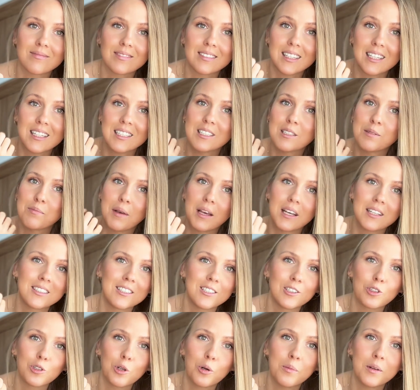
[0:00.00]
This makes
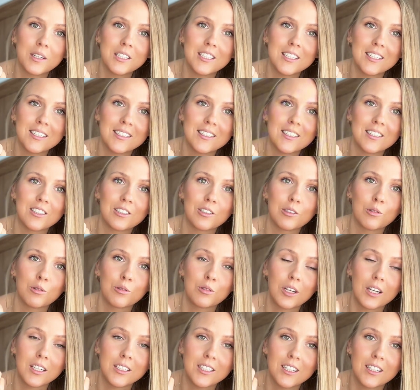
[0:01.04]
it so much easier to
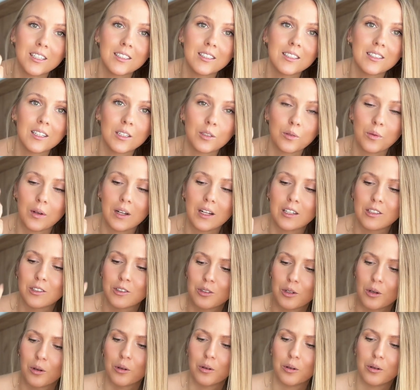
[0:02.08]
digest as well.
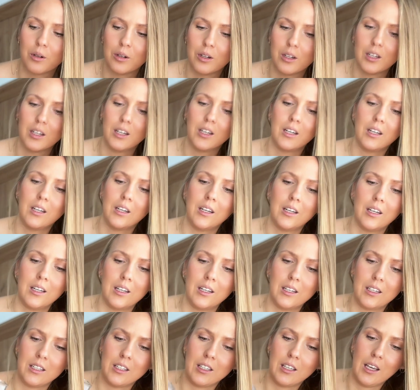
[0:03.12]
So
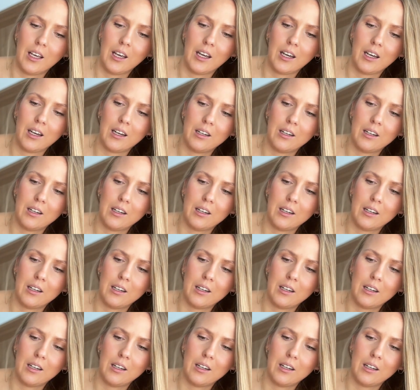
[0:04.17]
yeah.